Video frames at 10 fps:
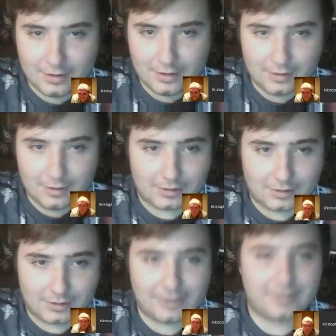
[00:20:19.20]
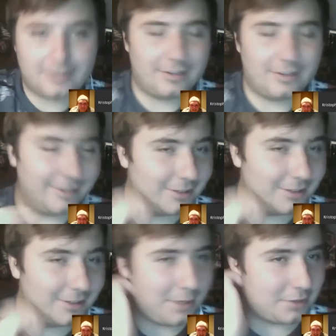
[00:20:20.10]
Okay,
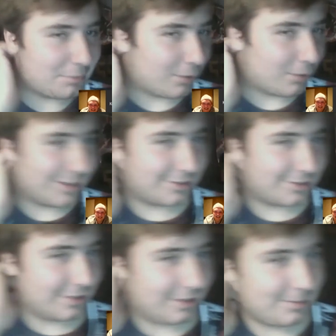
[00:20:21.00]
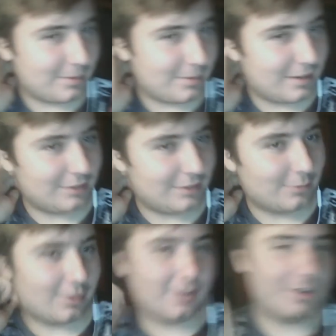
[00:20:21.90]
my surprise team isn't
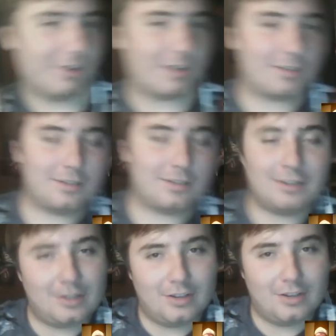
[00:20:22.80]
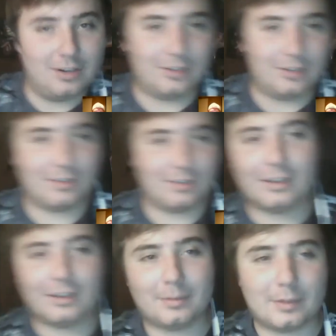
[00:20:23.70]
really like a team.